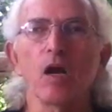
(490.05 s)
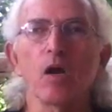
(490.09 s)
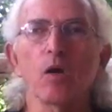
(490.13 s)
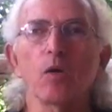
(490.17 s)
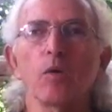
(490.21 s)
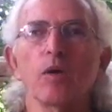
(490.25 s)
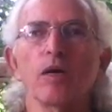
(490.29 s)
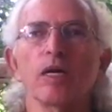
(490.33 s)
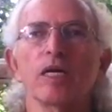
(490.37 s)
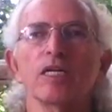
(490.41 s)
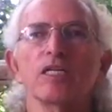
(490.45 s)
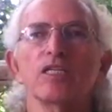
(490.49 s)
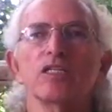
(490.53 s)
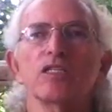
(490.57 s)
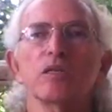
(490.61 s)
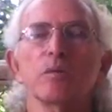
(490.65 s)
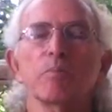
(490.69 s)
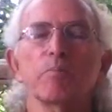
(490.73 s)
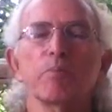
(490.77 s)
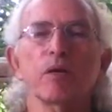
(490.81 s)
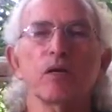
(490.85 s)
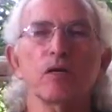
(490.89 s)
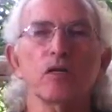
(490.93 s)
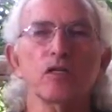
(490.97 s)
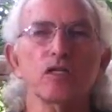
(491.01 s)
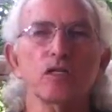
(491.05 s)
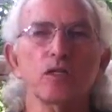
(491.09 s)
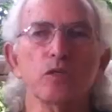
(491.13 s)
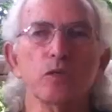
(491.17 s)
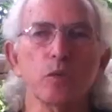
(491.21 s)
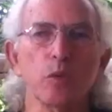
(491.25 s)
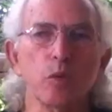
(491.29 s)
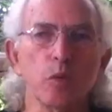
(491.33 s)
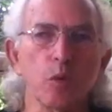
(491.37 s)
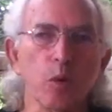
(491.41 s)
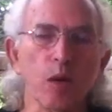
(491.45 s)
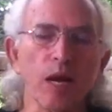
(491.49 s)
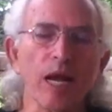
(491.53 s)
Whereas a person
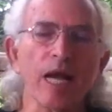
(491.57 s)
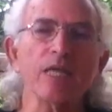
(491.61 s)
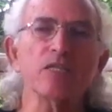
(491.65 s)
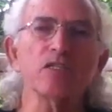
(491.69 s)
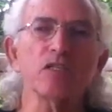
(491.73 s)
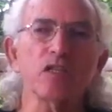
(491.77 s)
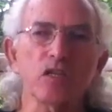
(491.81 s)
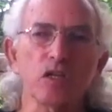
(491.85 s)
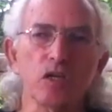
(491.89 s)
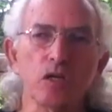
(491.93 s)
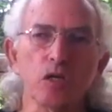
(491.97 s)
who has a